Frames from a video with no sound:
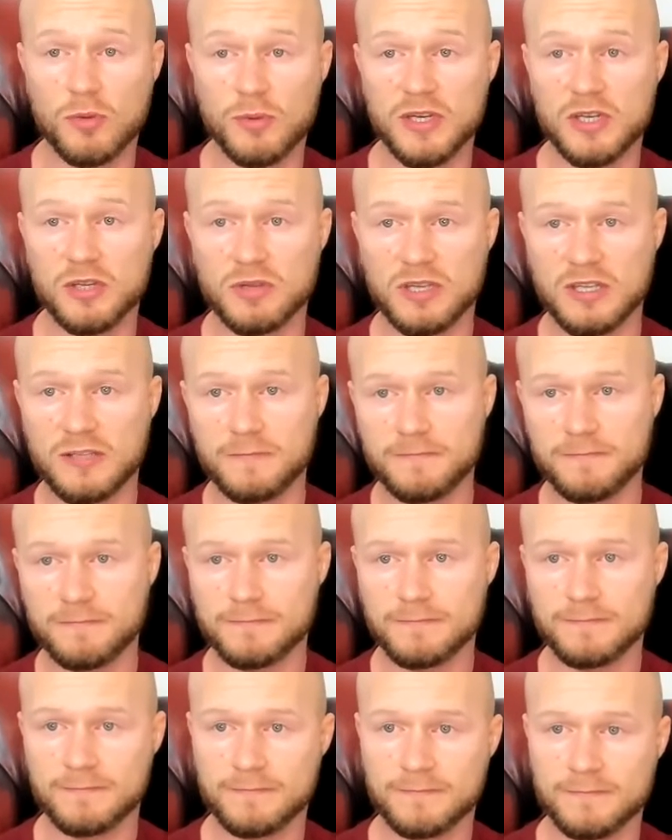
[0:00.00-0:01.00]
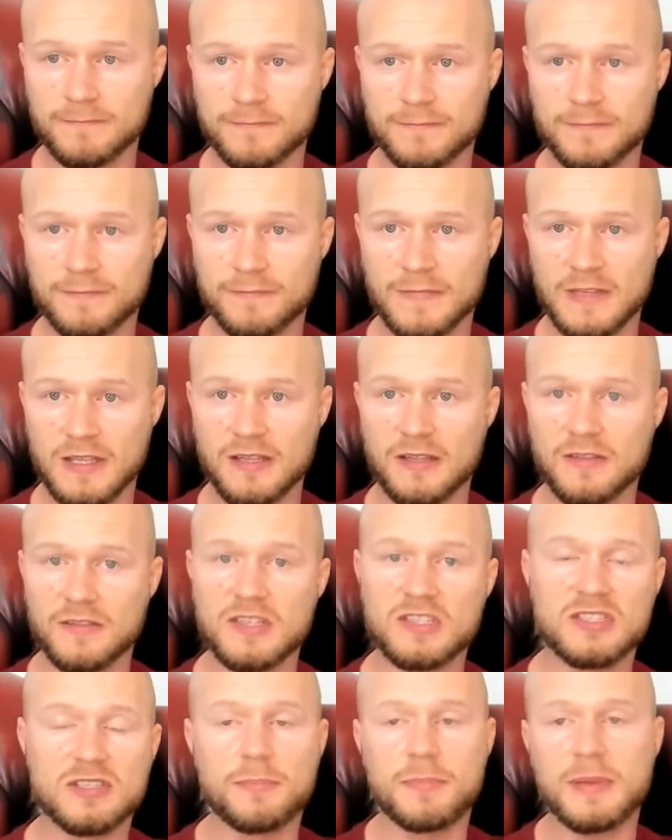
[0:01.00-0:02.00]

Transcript: are we doing? This is a